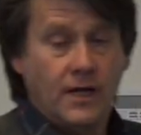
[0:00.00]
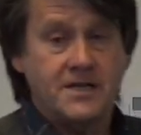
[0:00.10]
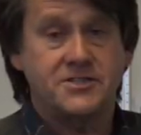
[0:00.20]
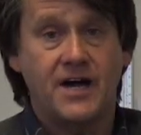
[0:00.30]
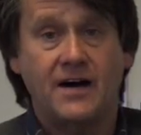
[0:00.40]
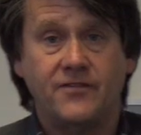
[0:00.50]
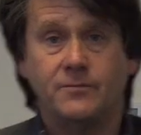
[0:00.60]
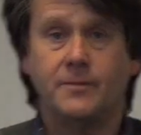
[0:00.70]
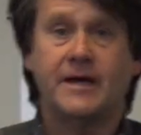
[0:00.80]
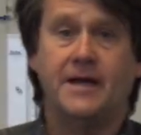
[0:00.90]
let's start
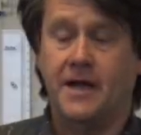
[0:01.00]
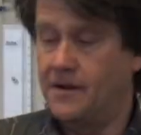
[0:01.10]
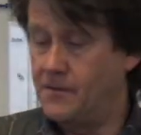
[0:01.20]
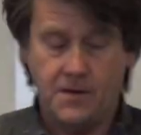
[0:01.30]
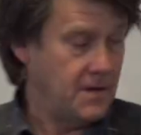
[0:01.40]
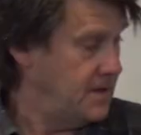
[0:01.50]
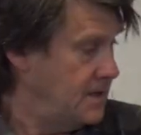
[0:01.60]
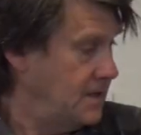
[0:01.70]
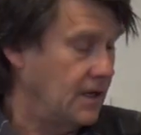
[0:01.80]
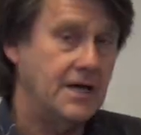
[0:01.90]
from the beginning.
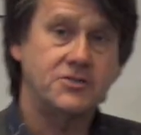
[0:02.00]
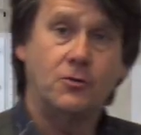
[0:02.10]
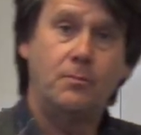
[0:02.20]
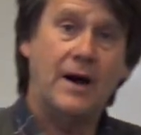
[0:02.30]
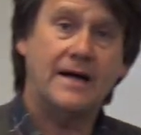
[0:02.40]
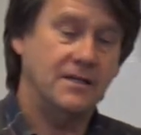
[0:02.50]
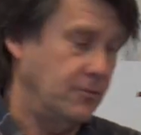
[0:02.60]
Let's unpack the